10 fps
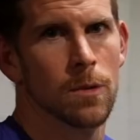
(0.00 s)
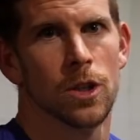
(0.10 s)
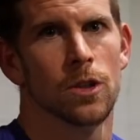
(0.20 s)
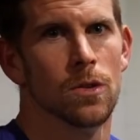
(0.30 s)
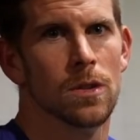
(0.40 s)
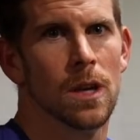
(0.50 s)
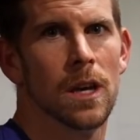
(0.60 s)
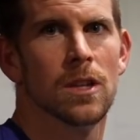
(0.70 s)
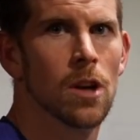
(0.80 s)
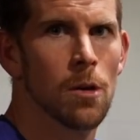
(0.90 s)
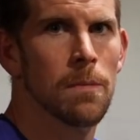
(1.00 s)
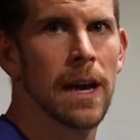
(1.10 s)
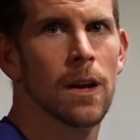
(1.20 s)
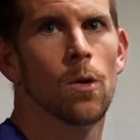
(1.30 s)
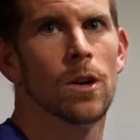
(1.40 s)
would choose an assault
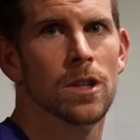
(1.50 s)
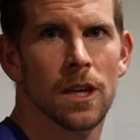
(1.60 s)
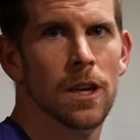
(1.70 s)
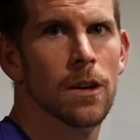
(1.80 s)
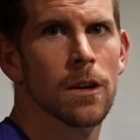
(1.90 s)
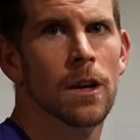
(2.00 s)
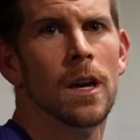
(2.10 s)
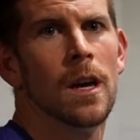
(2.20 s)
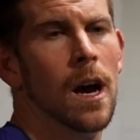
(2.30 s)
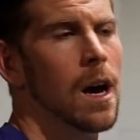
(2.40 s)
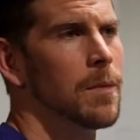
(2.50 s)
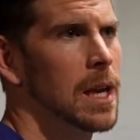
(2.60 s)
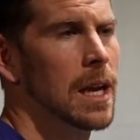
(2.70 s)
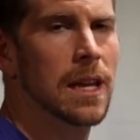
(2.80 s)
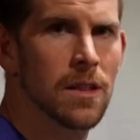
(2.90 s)
bike or a ski erg to
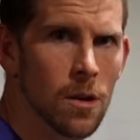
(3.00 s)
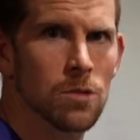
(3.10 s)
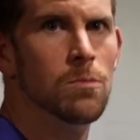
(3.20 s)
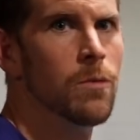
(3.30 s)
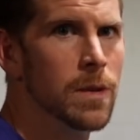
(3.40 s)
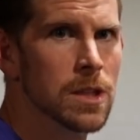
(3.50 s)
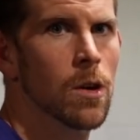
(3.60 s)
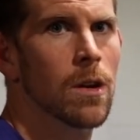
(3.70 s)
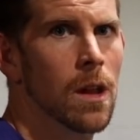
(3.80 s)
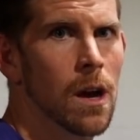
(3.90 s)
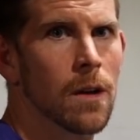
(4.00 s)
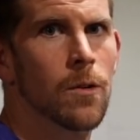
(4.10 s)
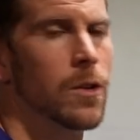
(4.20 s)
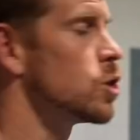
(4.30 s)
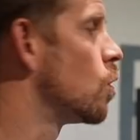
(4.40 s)
kind of get those movements going along
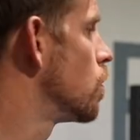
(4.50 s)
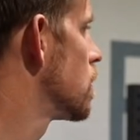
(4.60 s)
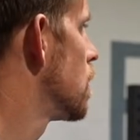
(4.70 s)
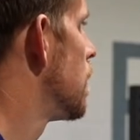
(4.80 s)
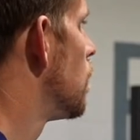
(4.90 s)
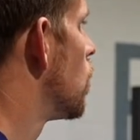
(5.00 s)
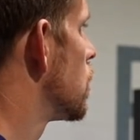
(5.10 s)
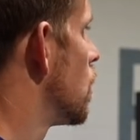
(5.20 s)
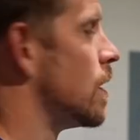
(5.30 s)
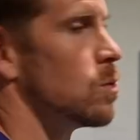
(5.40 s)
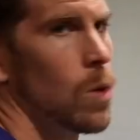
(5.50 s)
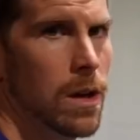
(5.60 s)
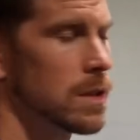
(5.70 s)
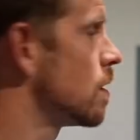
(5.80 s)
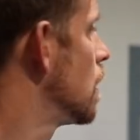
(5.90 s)
for the shoulders a little bit more so, as
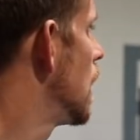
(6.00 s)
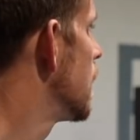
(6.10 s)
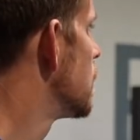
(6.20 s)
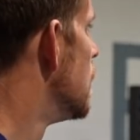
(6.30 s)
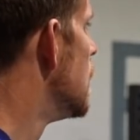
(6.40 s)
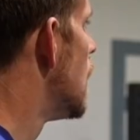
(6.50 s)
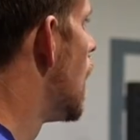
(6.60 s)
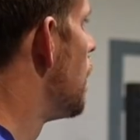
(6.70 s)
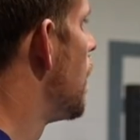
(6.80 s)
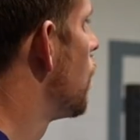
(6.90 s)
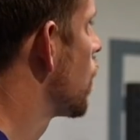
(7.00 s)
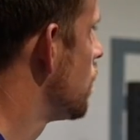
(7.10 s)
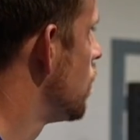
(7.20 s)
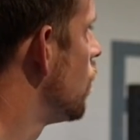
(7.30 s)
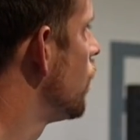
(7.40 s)
well as the legs. And then we're
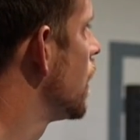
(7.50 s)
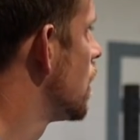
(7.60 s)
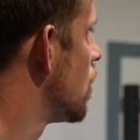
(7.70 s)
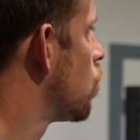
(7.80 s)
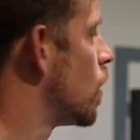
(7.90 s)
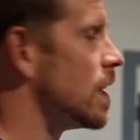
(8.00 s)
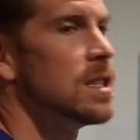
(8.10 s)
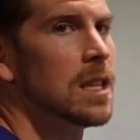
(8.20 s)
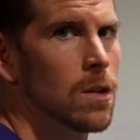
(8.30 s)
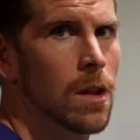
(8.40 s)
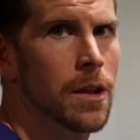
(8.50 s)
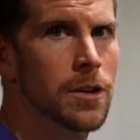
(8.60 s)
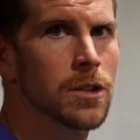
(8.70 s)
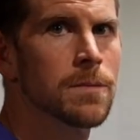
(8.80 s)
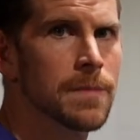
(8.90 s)
gonna be moving into 20 single
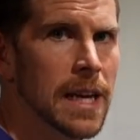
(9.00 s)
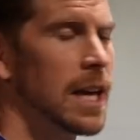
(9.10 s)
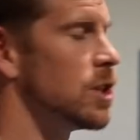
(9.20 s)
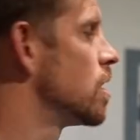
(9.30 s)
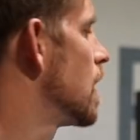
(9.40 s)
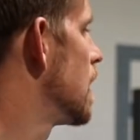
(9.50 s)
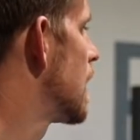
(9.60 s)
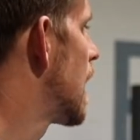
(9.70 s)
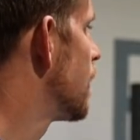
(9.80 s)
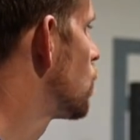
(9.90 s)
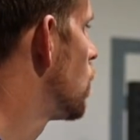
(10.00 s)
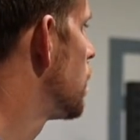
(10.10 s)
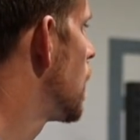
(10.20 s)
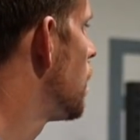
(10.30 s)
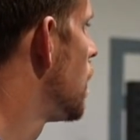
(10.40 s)
unders. Again, just getting the calves
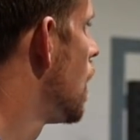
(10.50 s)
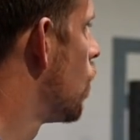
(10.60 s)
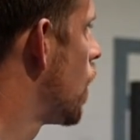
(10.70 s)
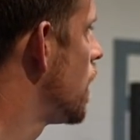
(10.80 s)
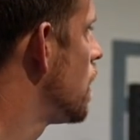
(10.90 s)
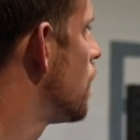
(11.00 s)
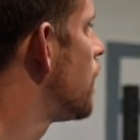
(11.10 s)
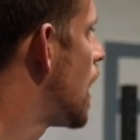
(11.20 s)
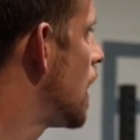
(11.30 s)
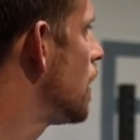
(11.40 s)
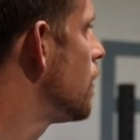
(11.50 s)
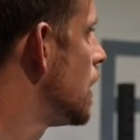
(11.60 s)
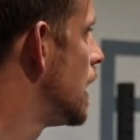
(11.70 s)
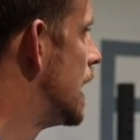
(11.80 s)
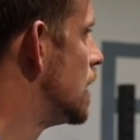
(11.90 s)
warmed up, right into 5
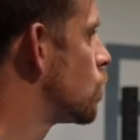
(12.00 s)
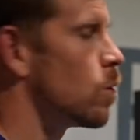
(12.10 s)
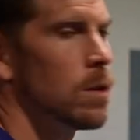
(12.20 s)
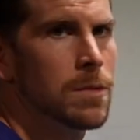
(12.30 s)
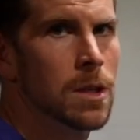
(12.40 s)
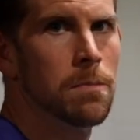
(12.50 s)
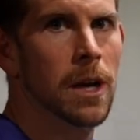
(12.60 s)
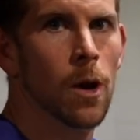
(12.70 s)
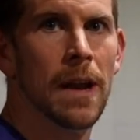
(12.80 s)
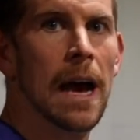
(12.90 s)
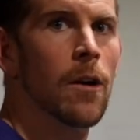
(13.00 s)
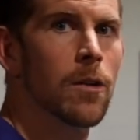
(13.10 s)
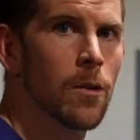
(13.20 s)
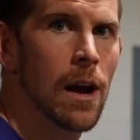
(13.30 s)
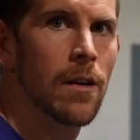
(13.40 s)
inchworms, but go down
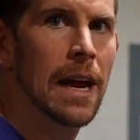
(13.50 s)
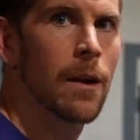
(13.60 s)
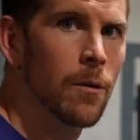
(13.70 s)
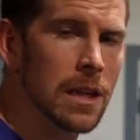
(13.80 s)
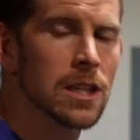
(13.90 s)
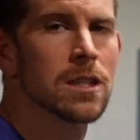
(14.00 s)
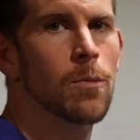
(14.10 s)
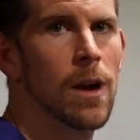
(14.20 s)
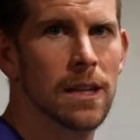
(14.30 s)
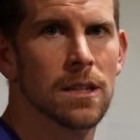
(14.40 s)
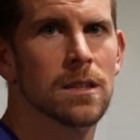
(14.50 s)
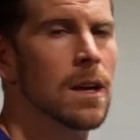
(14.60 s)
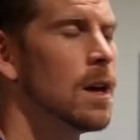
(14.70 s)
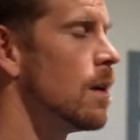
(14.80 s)
to the ground, hand release to practice